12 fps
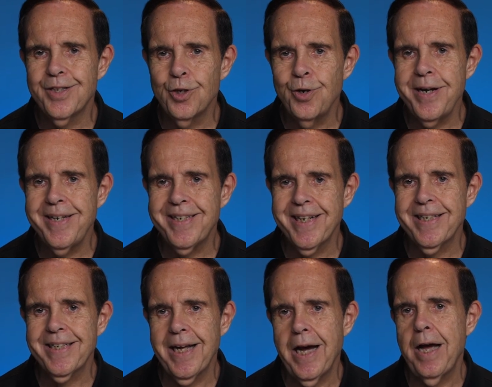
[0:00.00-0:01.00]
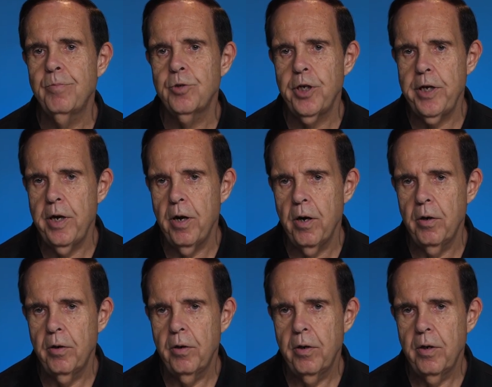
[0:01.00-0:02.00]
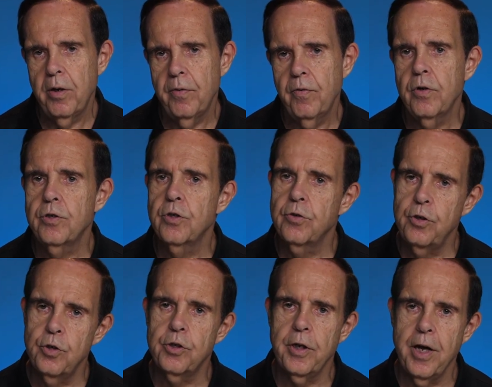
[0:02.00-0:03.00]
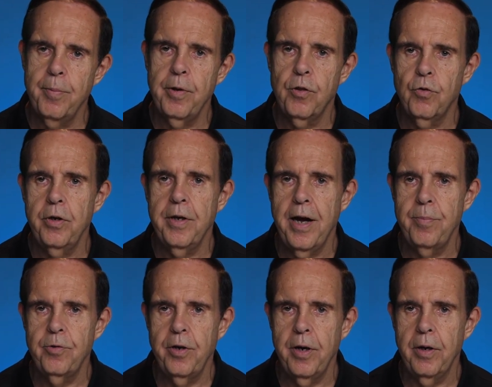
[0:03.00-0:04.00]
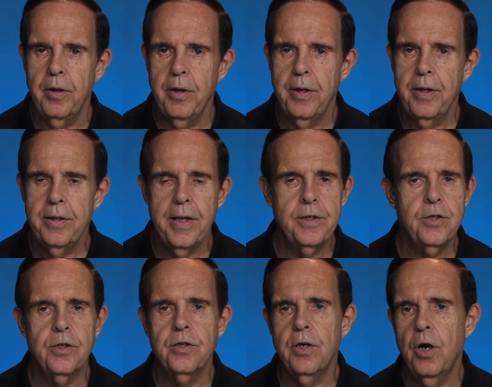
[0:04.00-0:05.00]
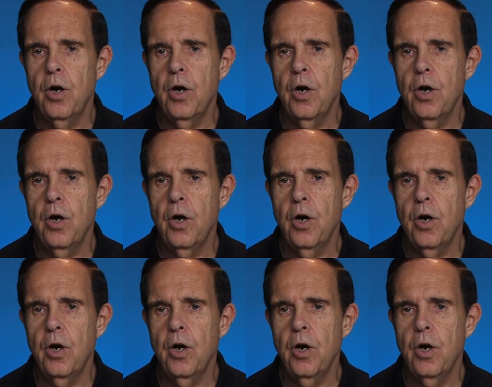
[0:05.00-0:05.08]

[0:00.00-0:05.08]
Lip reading: 36 times a year versus used to coming 3 times a year. That's just an